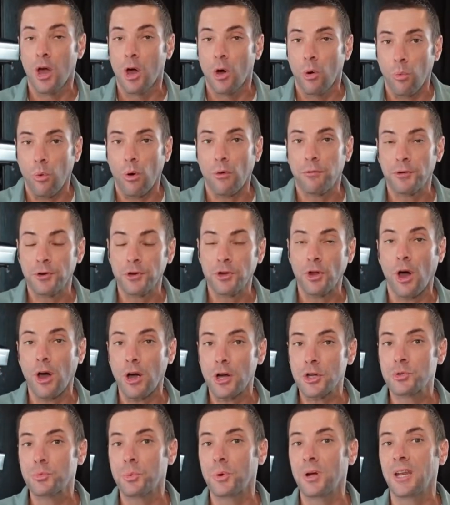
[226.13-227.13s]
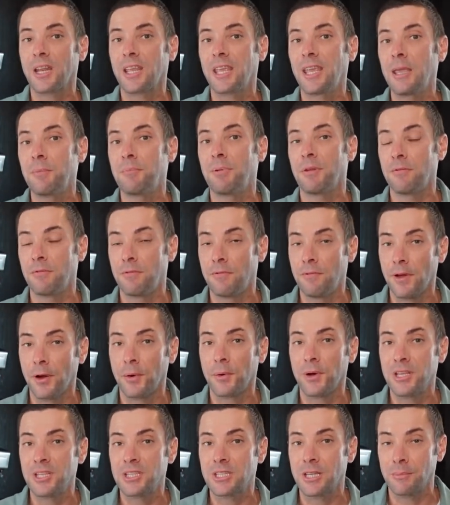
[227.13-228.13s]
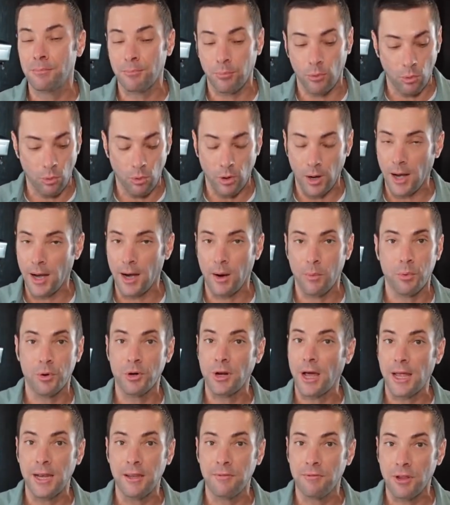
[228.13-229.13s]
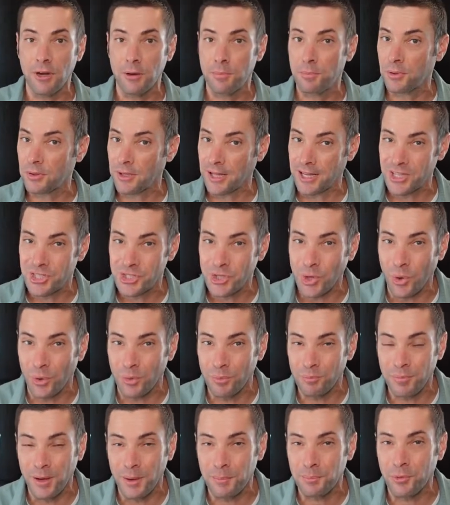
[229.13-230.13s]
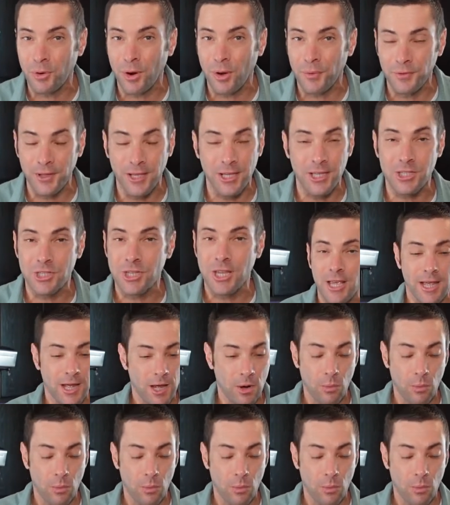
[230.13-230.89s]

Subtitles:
Well, for dogs, we're gonna keep it very simple. We're not even gonna put like salt and pepper on these.